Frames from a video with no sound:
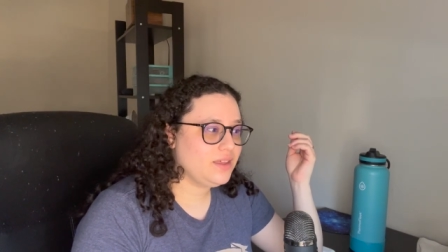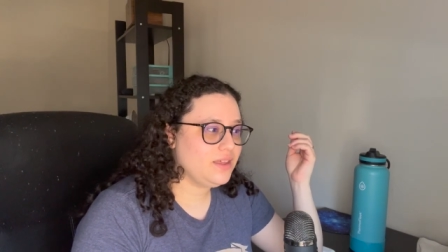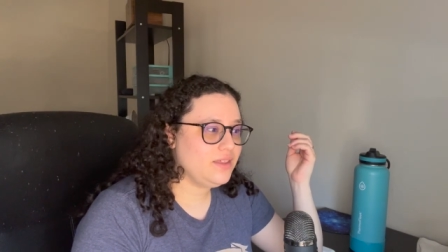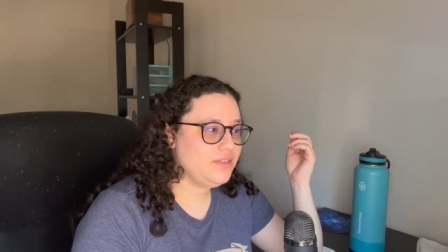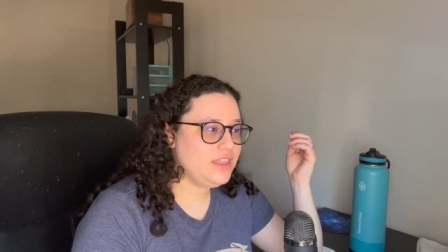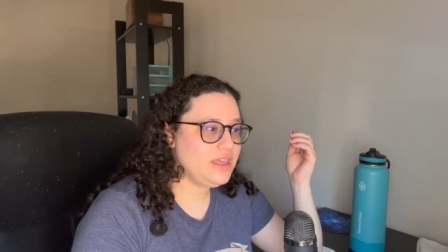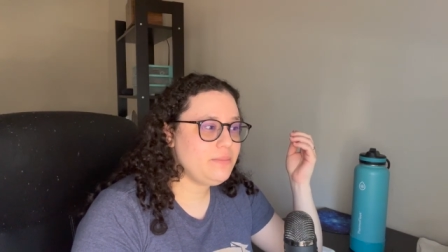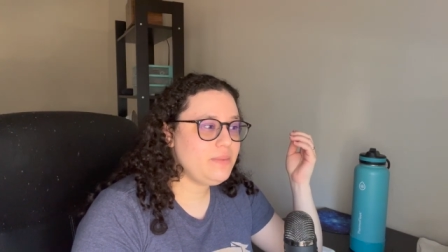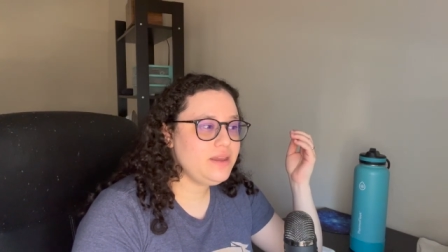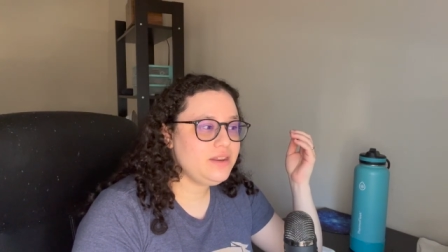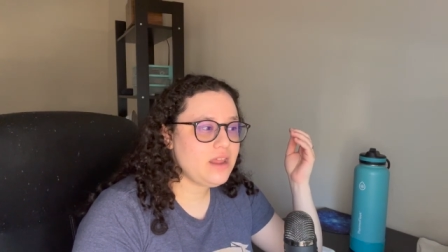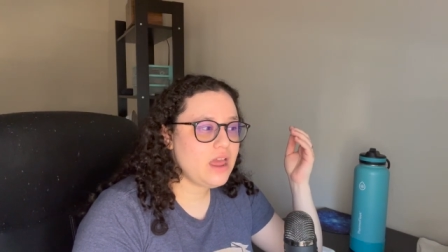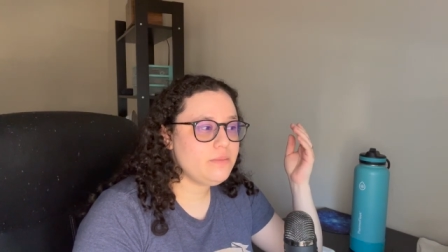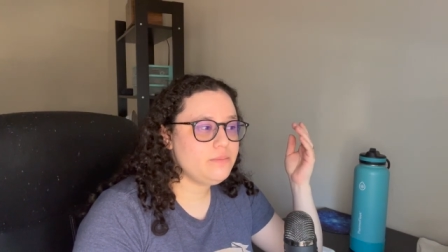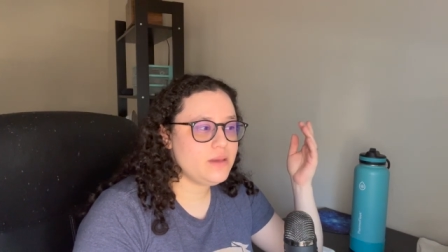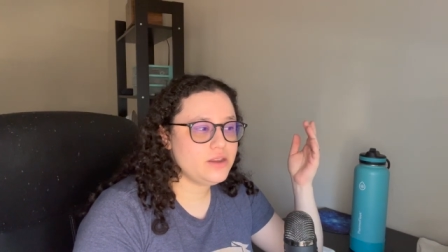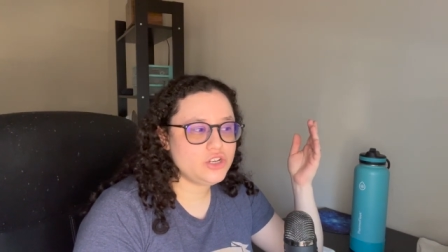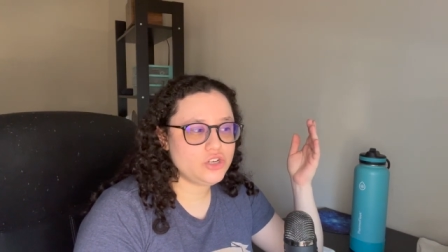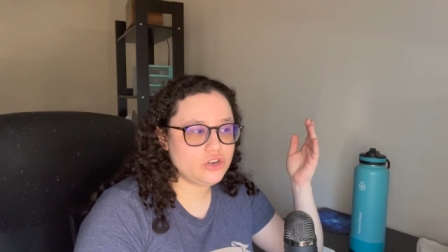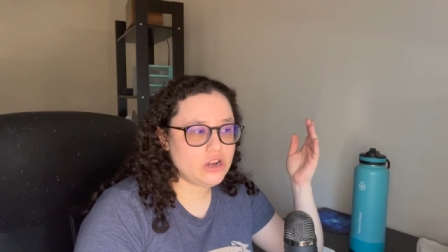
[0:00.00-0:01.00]
They might not
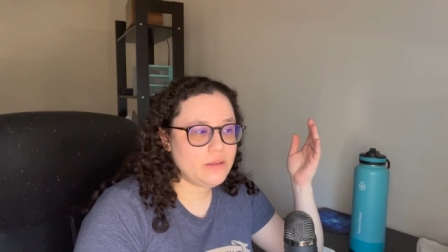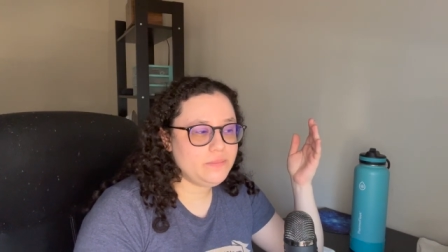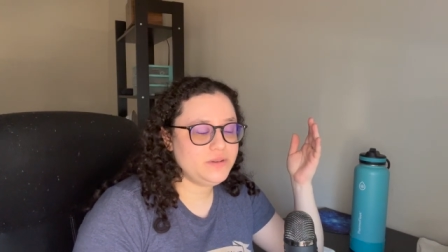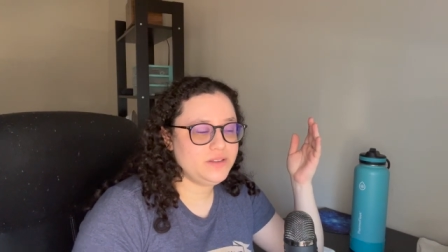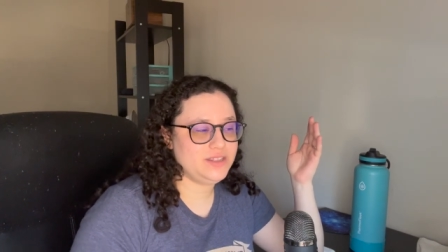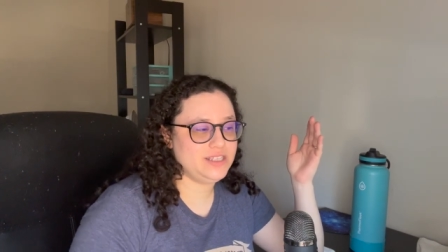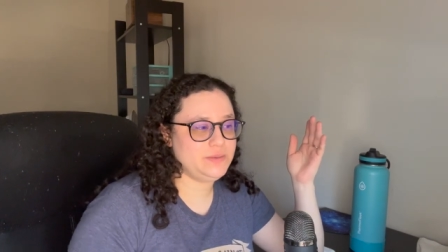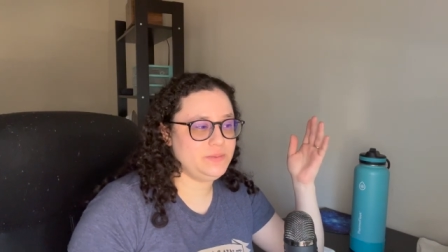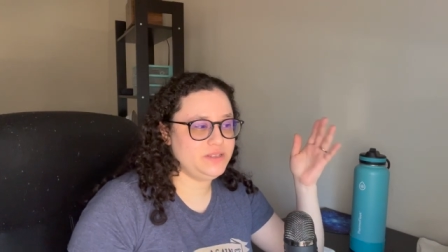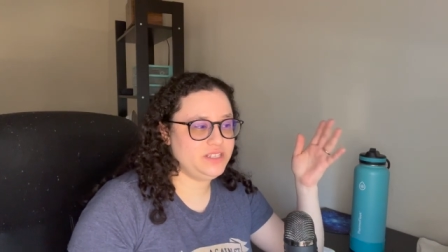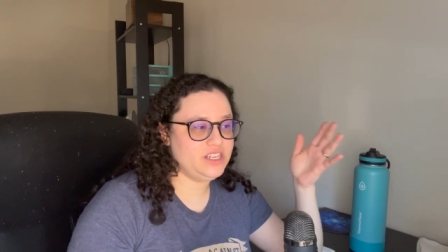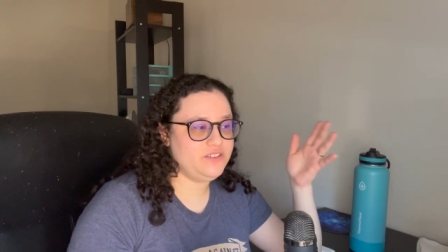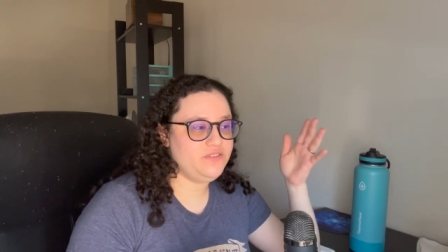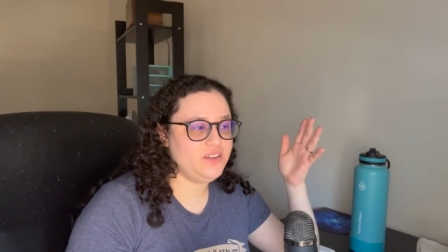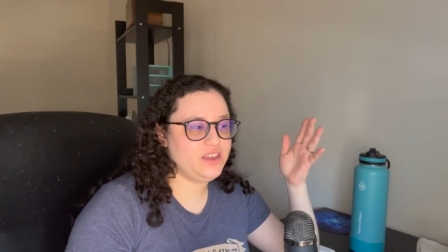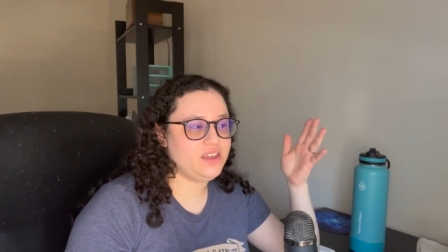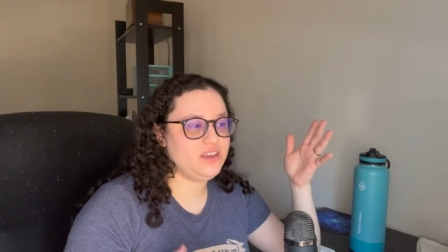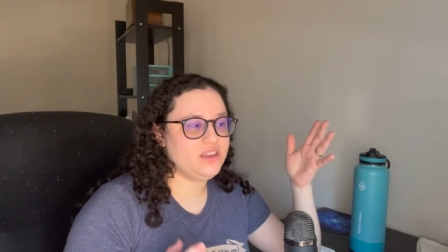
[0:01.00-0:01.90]
measure up to the specific